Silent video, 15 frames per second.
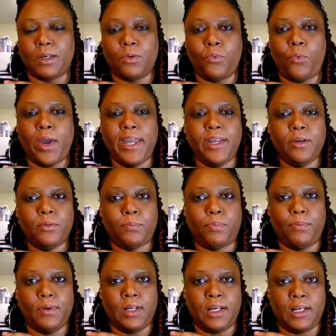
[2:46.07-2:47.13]
waiting
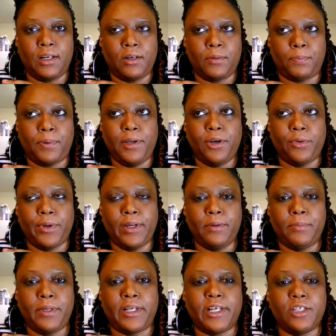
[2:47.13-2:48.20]
period
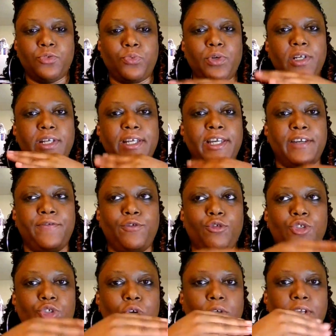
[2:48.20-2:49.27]
because what if you
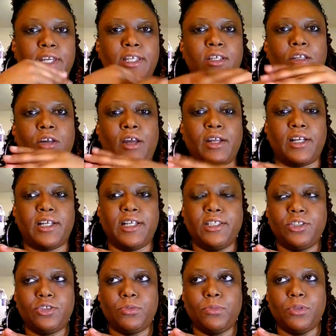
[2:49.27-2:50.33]
start getting a lot of
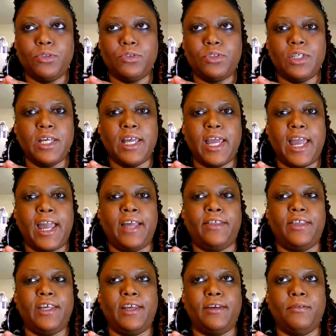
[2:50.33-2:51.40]
customers and
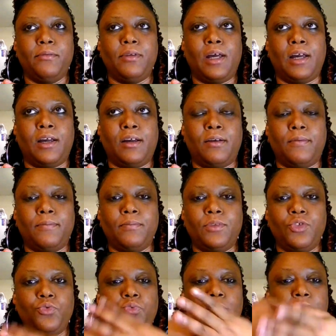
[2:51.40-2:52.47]
then
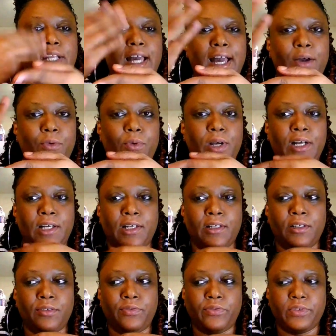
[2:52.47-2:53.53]
you run out
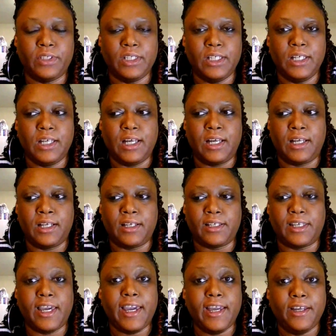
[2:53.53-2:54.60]
of
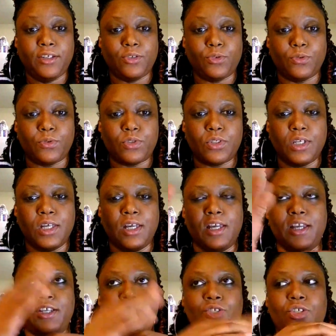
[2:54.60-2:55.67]
candles?
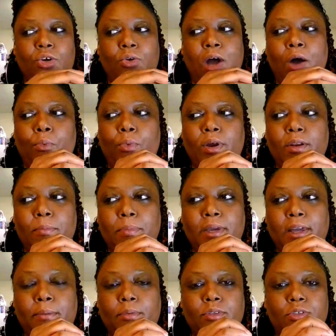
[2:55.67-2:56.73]
So I want to be
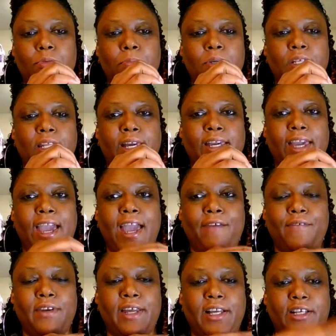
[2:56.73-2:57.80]
able to be like
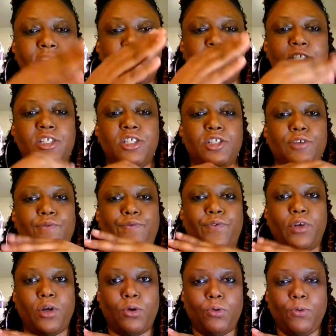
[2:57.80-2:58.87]
having a consistent
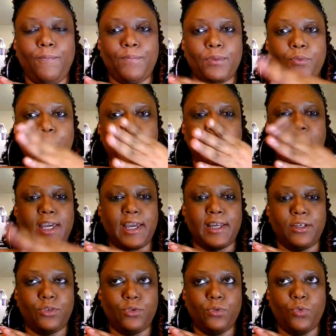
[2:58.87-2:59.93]
flow with
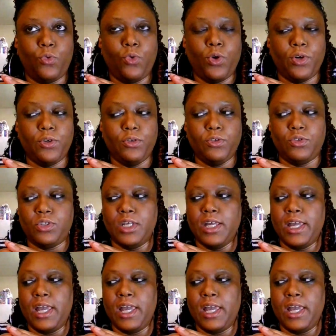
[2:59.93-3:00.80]
candle orders